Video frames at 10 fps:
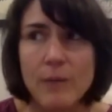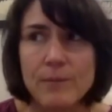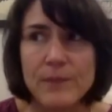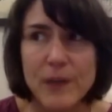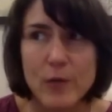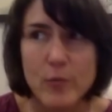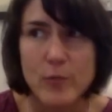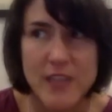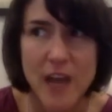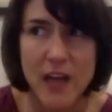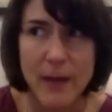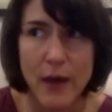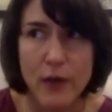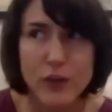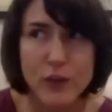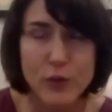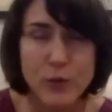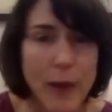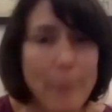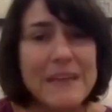When we talk about new
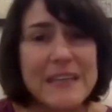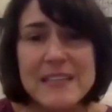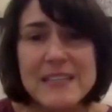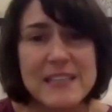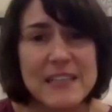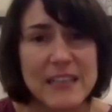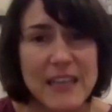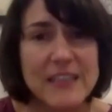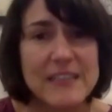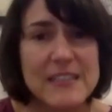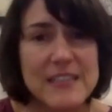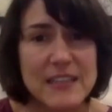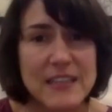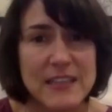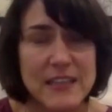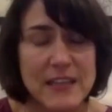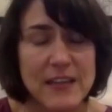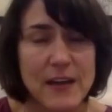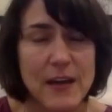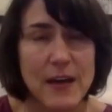puppies and kittens and things,
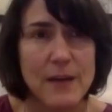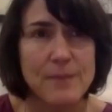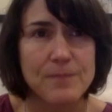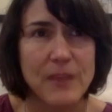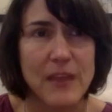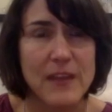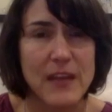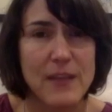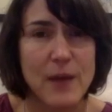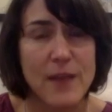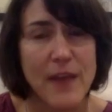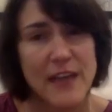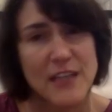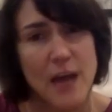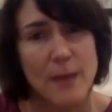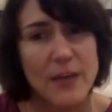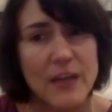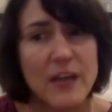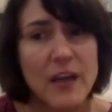and on that topic,